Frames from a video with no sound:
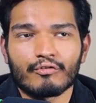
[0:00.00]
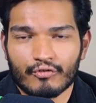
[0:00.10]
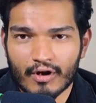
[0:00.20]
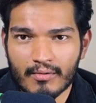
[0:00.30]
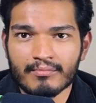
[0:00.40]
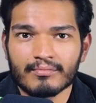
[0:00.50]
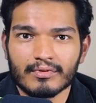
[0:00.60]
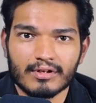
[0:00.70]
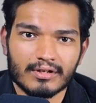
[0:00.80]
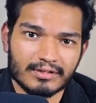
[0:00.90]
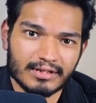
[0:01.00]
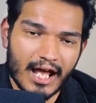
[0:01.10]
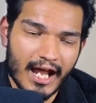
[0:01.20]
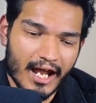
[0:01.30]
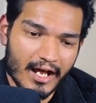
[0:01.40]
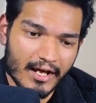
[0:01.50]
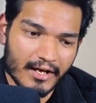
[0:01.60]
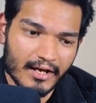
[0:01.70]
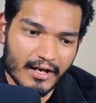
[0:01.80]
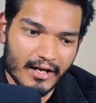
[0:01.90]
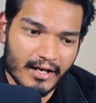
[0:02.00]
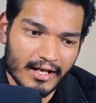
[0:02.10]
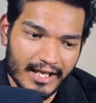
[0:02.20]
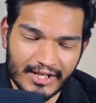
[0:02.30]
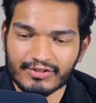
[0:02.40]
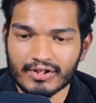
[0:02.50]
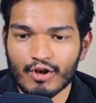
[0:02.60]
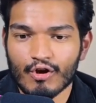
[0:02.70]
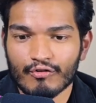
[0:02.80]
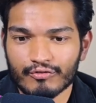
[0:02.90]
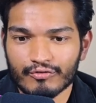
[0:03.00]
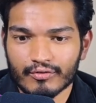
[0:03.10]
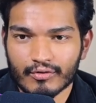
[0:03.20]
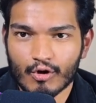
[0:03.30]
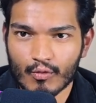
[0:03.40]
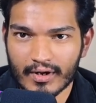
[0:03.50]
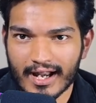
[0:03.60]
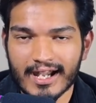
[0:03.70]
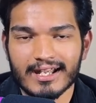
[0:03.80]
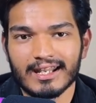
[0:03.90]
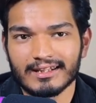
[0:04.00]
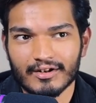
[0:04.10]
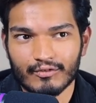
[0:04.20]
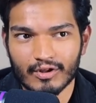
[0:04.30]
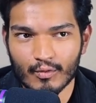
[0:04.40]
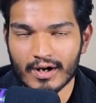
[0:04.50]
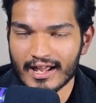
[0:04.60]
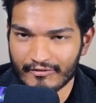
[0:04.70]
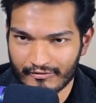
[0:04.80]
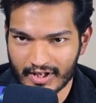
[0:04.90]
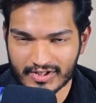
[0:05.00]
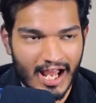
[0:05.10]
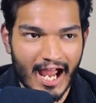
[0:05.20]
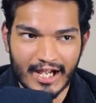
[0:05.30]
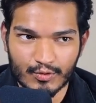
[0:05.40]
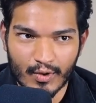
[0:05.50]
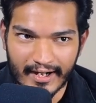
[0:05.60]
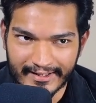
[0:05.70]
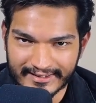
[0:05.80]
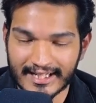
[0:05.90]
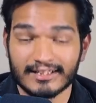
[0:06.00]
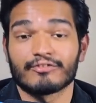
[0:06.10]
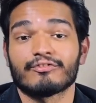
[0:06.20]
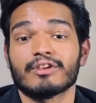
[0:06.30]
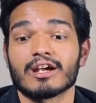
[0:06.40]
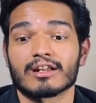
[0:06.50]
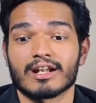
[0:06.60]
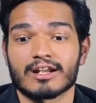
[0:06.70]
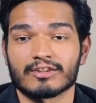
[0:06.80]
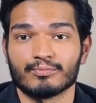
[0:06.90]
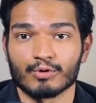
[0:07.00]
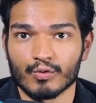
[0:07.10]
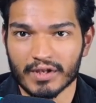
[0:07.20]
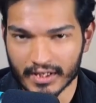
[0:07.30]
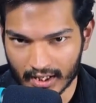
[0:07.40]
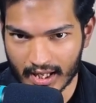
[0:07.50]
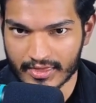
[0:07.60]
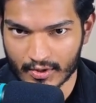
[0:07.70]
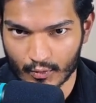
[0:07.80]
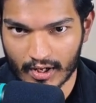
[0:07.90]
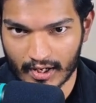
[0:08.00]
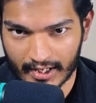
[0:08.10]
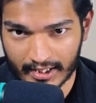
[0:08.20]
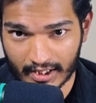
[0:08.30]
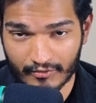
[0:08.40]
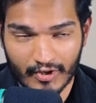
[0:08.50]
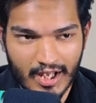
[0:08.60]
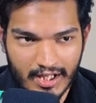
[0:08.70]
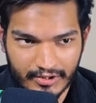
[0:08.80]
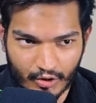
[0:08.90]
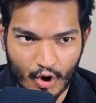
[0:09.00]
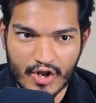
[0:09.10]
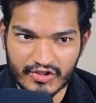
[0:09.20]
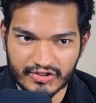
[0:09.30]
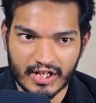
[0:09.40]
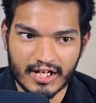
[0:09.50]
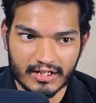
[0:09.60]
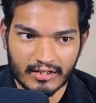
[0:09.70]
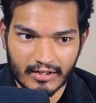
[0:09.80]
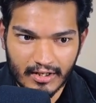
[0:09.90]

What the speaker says: from the history of COVID-19 that the world have faced, I do understand the fear that is brewing in the world right now, the constant